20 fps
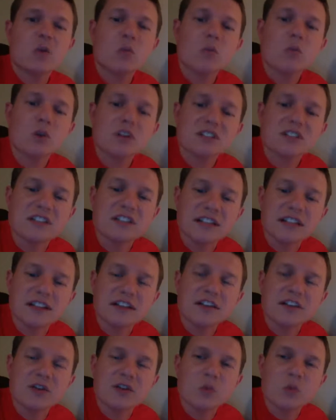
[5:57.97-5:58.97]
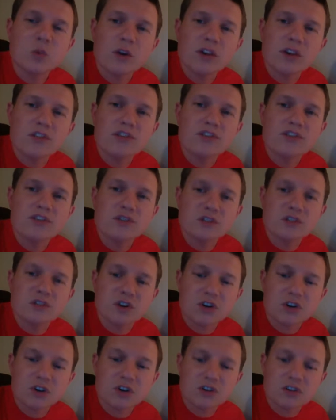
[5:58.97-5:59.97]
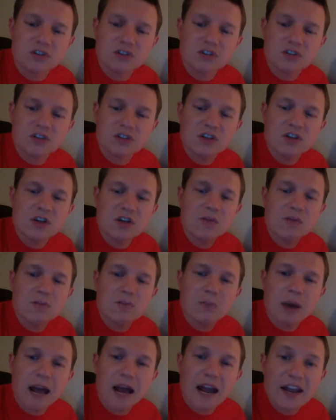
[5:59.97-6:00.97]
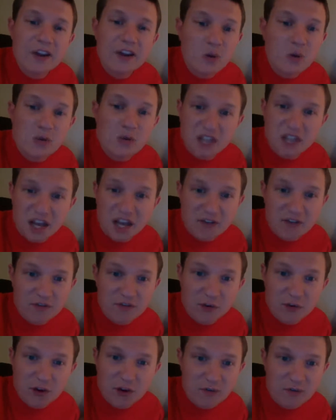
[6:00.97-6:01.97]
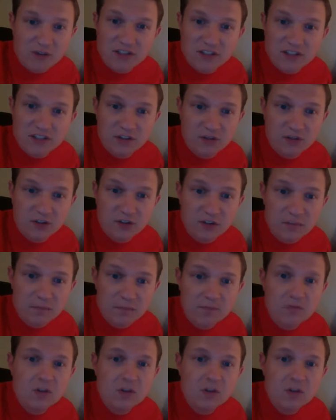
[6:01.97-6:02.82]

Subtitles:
We're dealing with circles. Pi goes on forever. It's infinite.